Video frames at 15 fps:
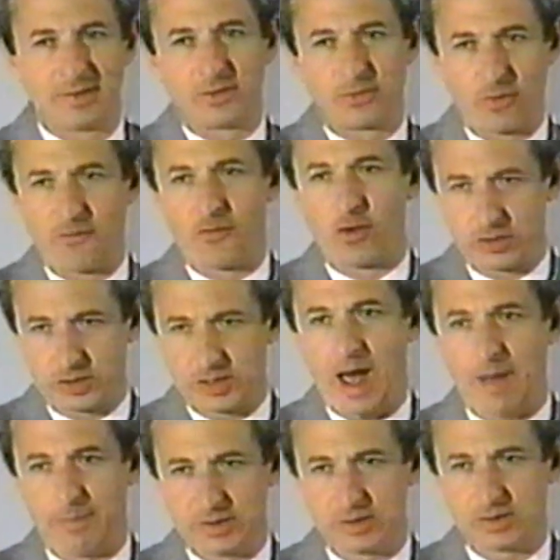The reverse
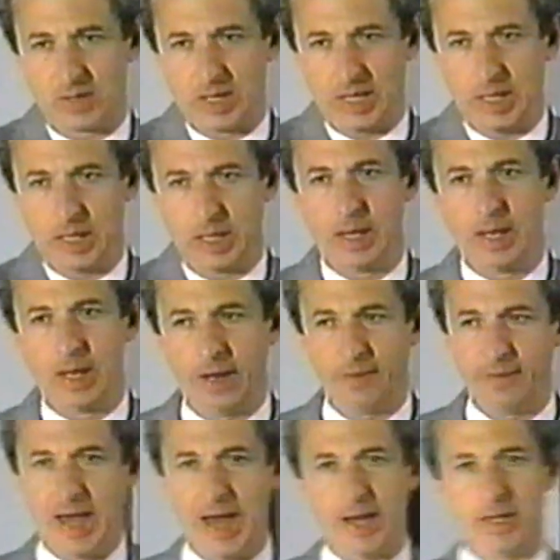happens, okay?
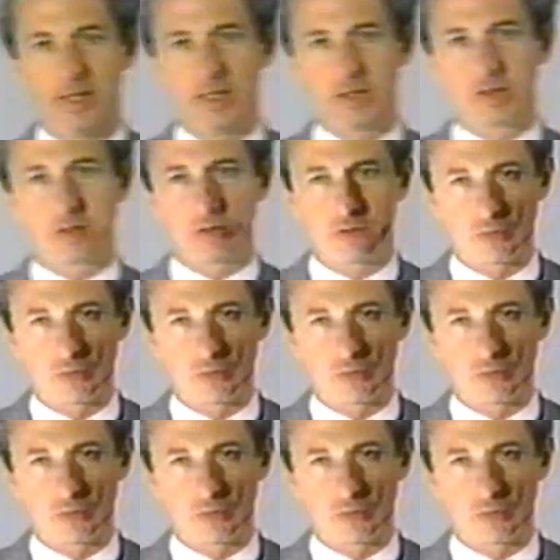And that is